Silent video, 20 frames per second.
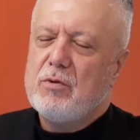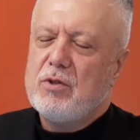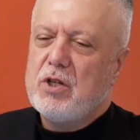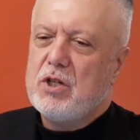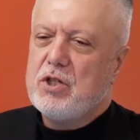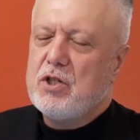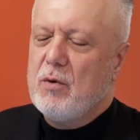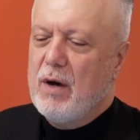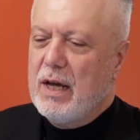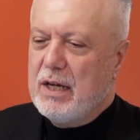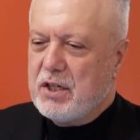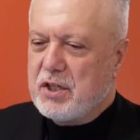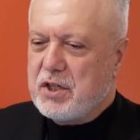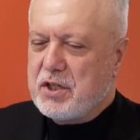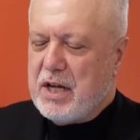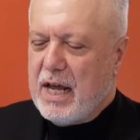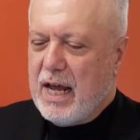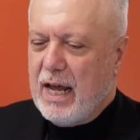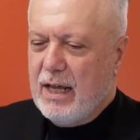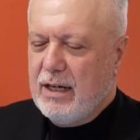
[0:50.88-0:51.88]
you
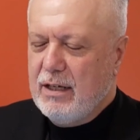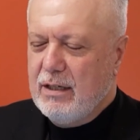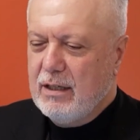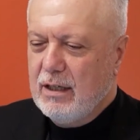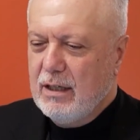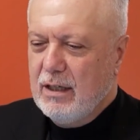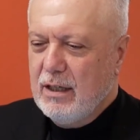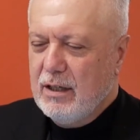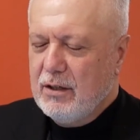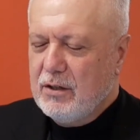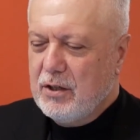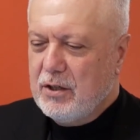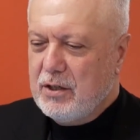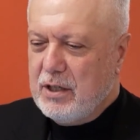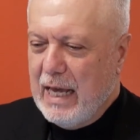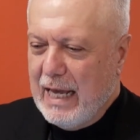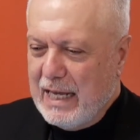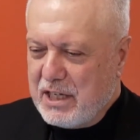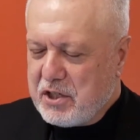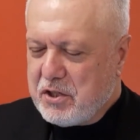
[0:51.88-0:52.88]
understand
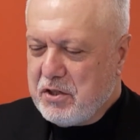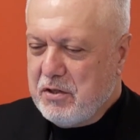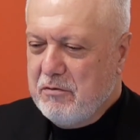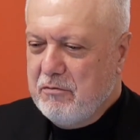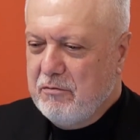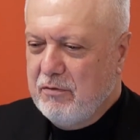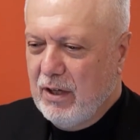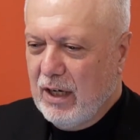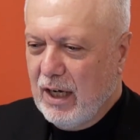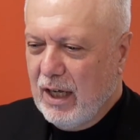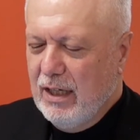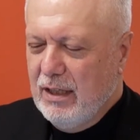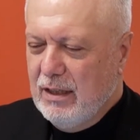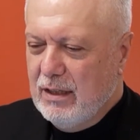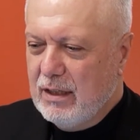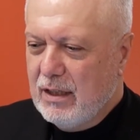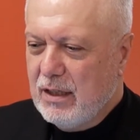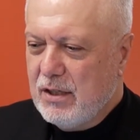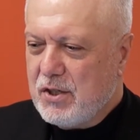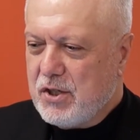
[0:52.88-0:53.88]
that Aston Villa
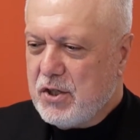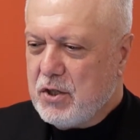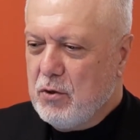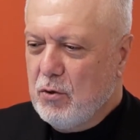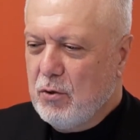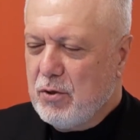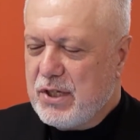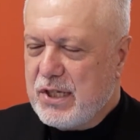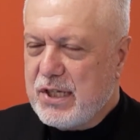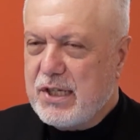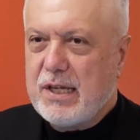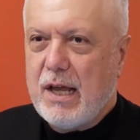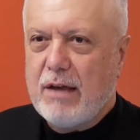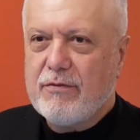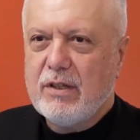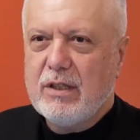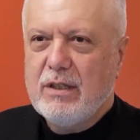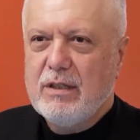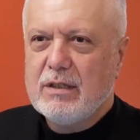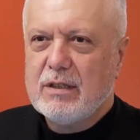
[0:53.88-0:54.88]
scored
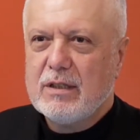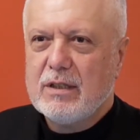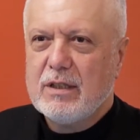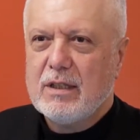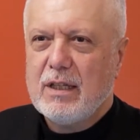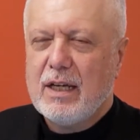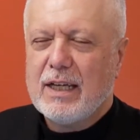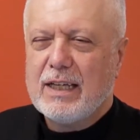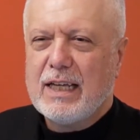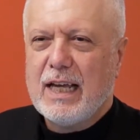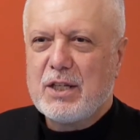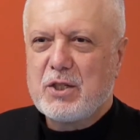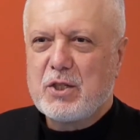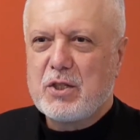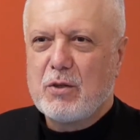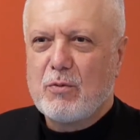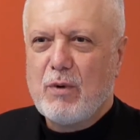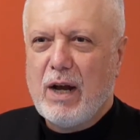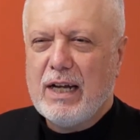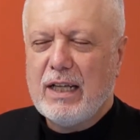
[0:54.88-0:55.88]
7 against
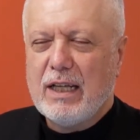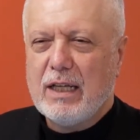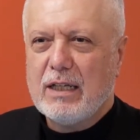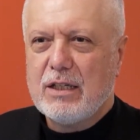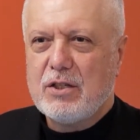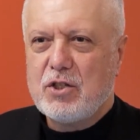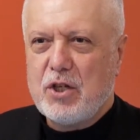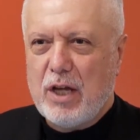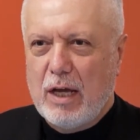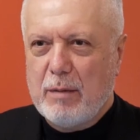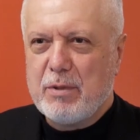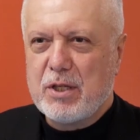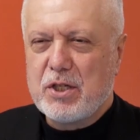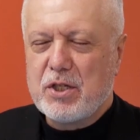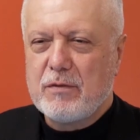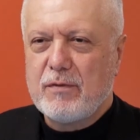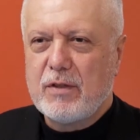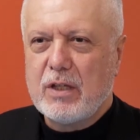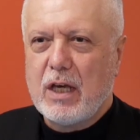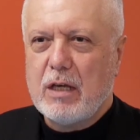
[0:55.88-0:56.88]
the reigning champions
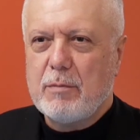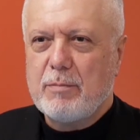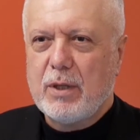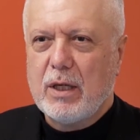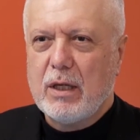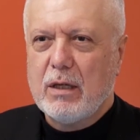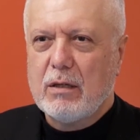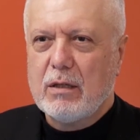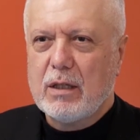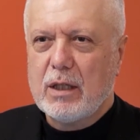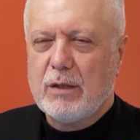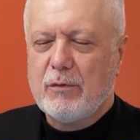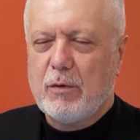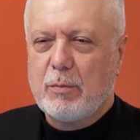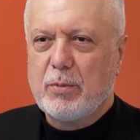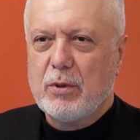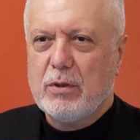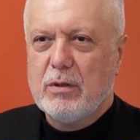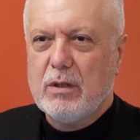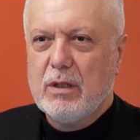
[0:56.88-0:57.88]
of the EPL,
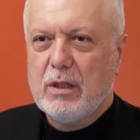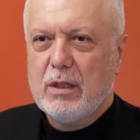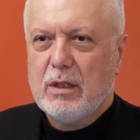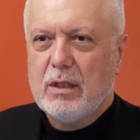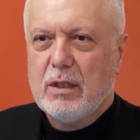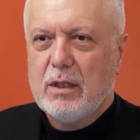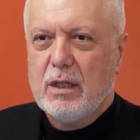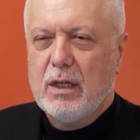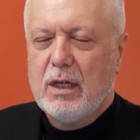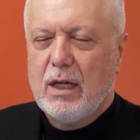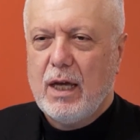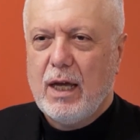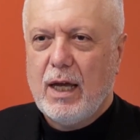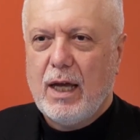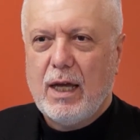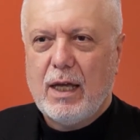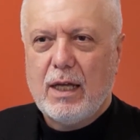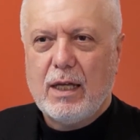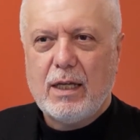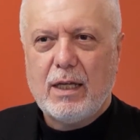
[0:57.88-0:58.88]
Liverpool,
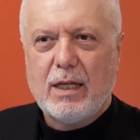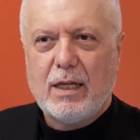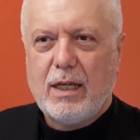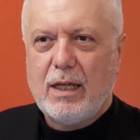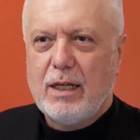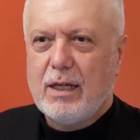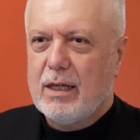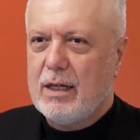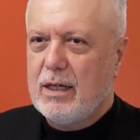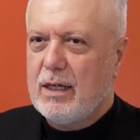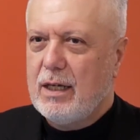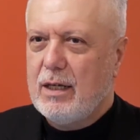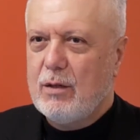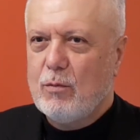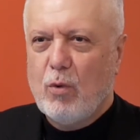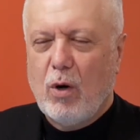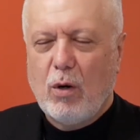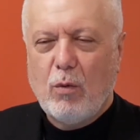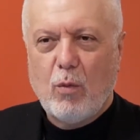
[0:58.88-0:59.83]
in what